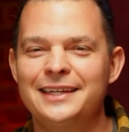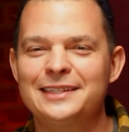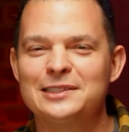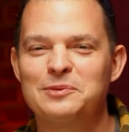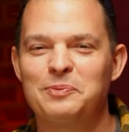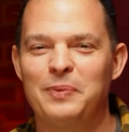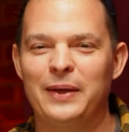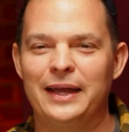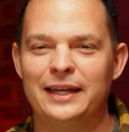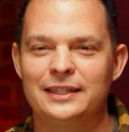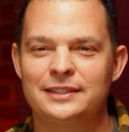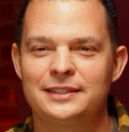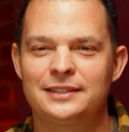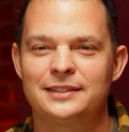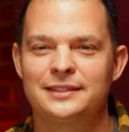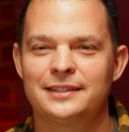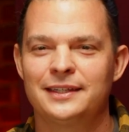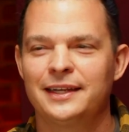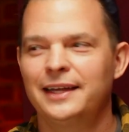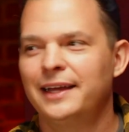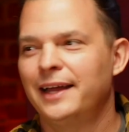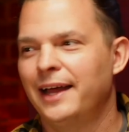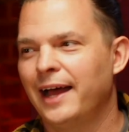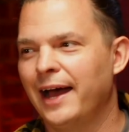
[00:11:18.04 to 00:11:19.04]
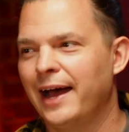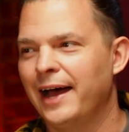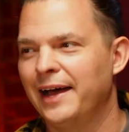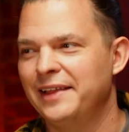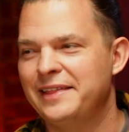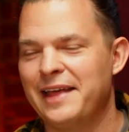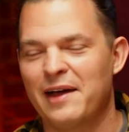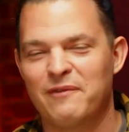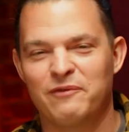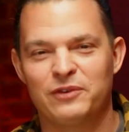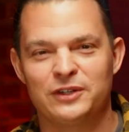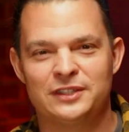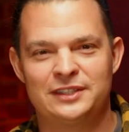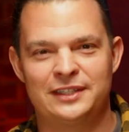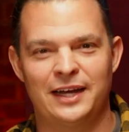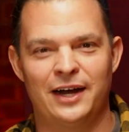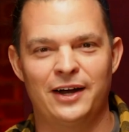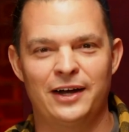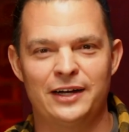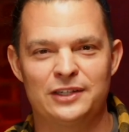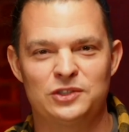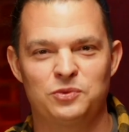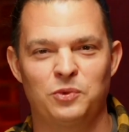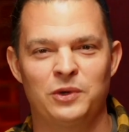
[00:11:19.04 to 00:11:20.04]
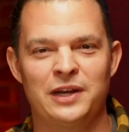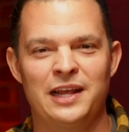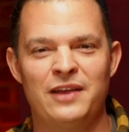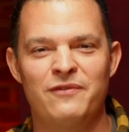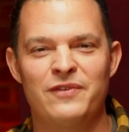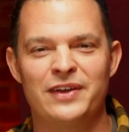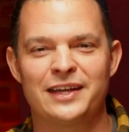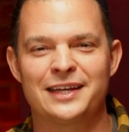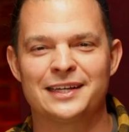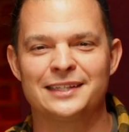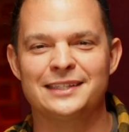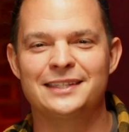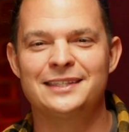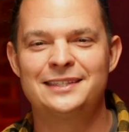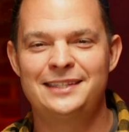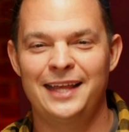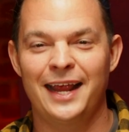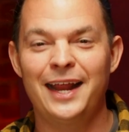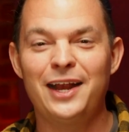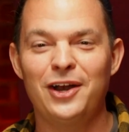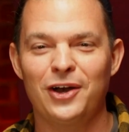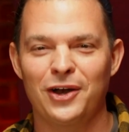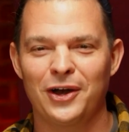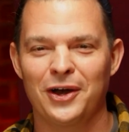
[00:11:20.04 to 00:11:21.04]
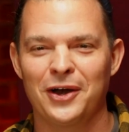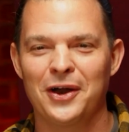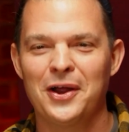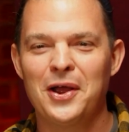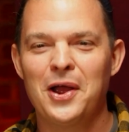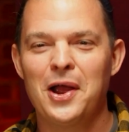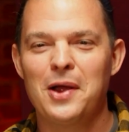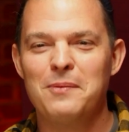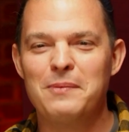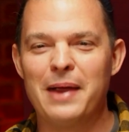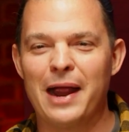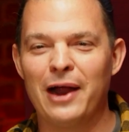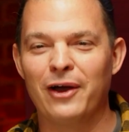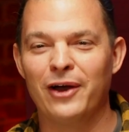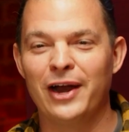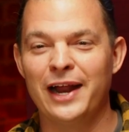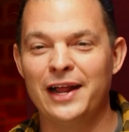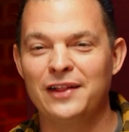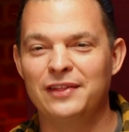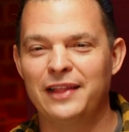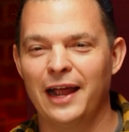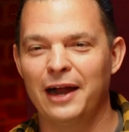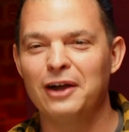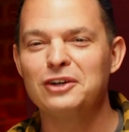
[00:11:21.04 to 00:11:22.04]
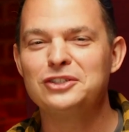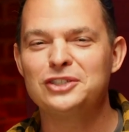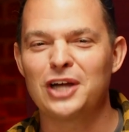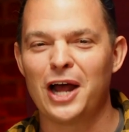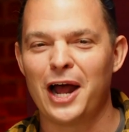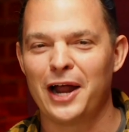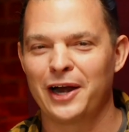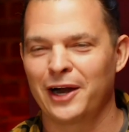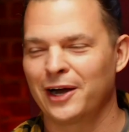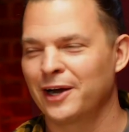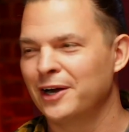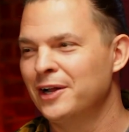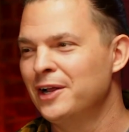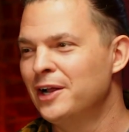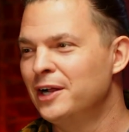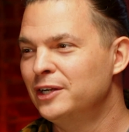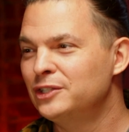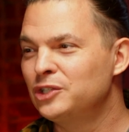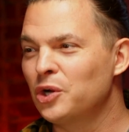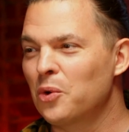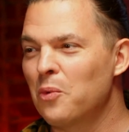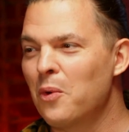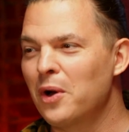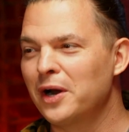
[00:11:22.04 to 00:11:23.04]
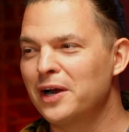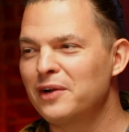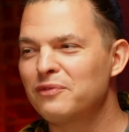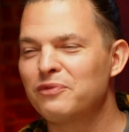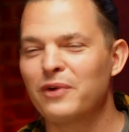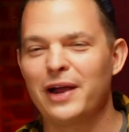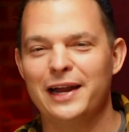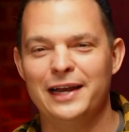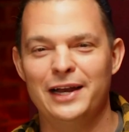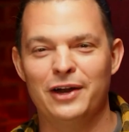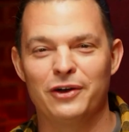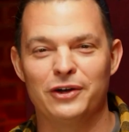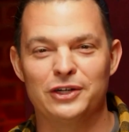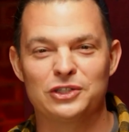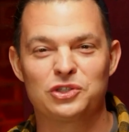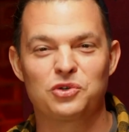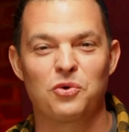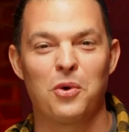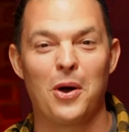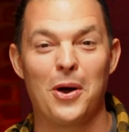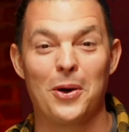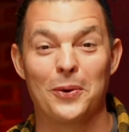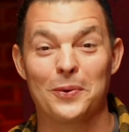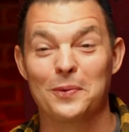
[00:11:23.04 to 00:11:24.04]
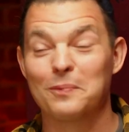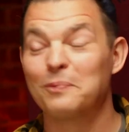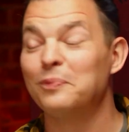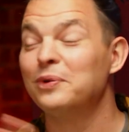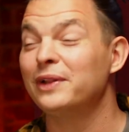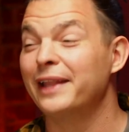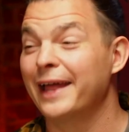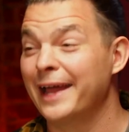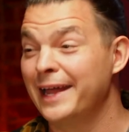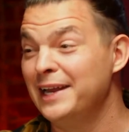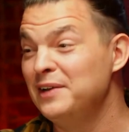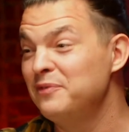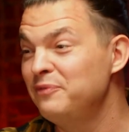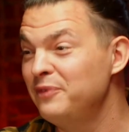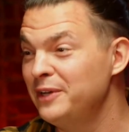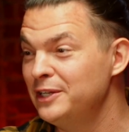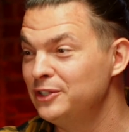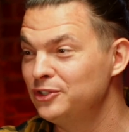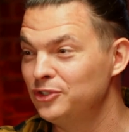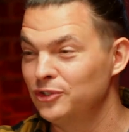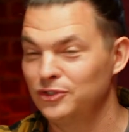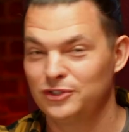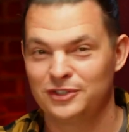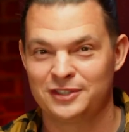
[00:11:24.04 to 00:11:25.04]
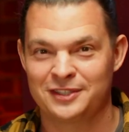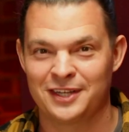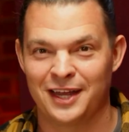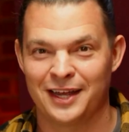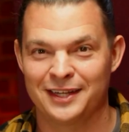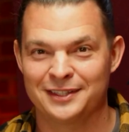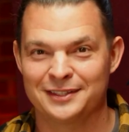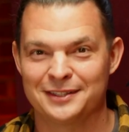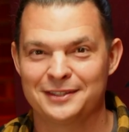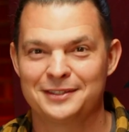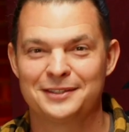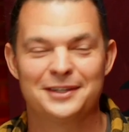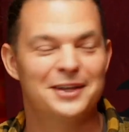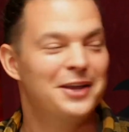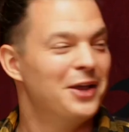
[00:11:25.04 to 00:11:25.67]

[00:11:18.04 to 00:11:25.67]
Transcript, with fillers: is pissed. Uh, that Viserys would even consider mm-hmm. marrying their daughter to one of Rhaenyra's, quote, plain-featured sons,